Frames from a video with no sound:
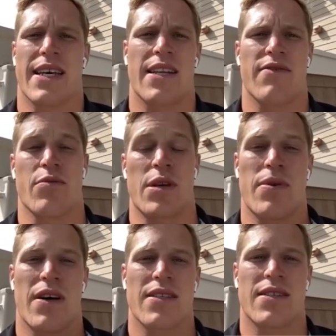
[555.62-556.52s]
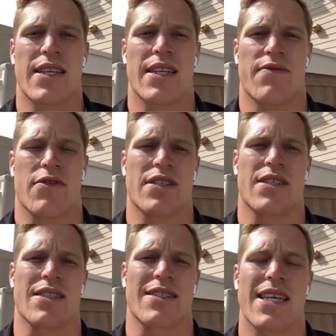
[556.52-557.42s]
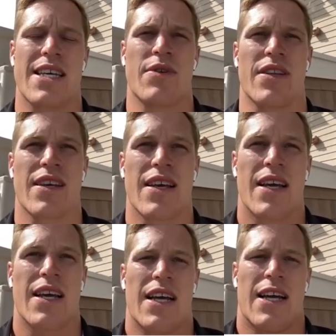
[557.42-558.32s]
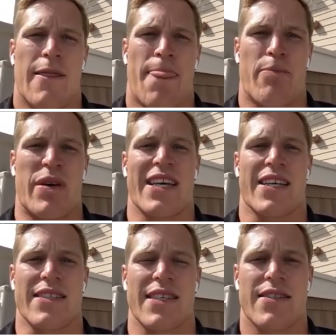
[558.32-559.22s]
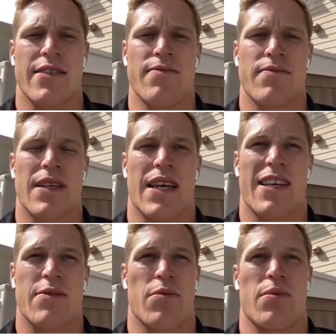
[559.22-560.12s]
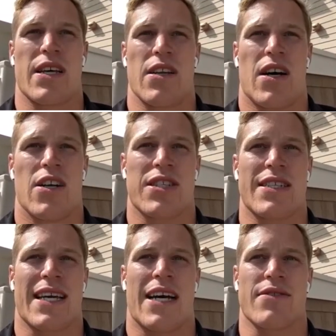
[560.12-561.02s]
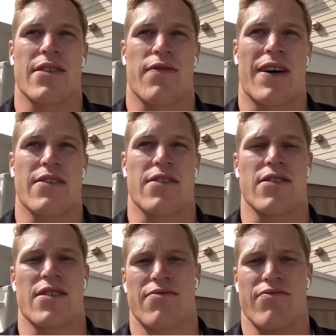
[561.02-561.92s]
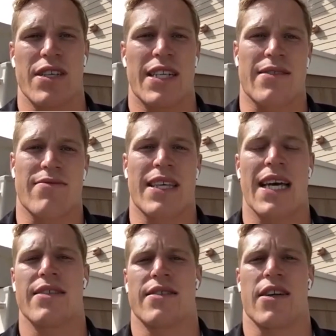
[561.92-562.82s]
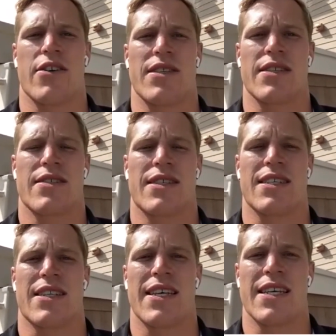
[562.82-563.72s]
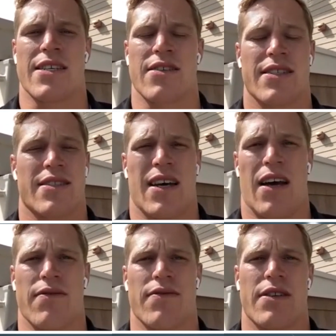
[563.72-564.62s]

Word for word: sailing for me personally, and for us as a team, and bit inconsistent, and that's probably largely down to the fact of just really getting to know this this league because it's tough.